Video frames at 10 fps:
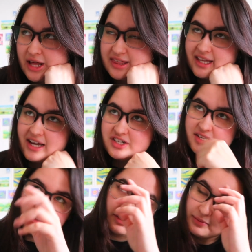I think I
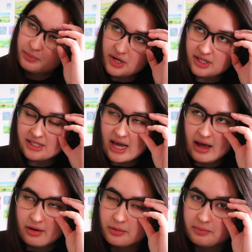just have to print
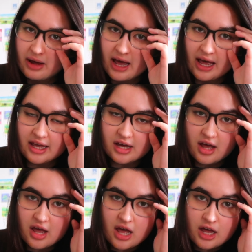out my
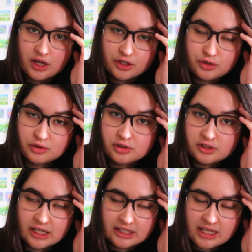
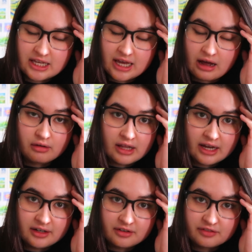doodle, like the
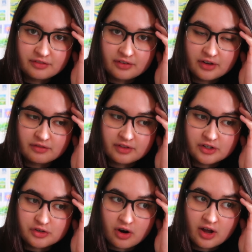outline of the
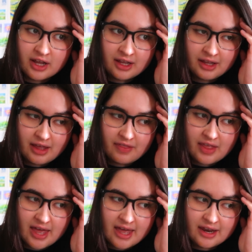drawing, and
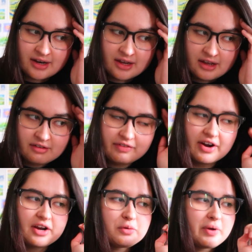then
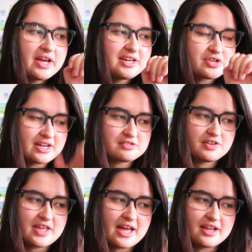figure out a way to
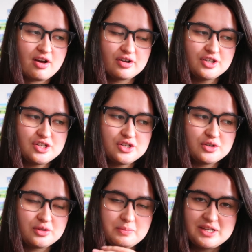transfer that
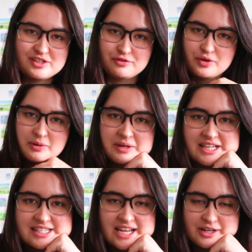onto the piece of wood
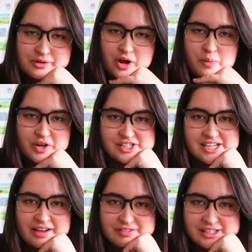because I do not want
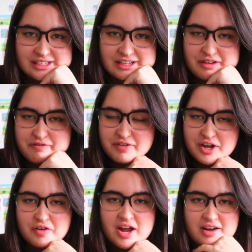to have to
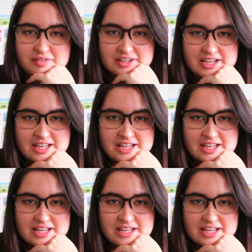figure out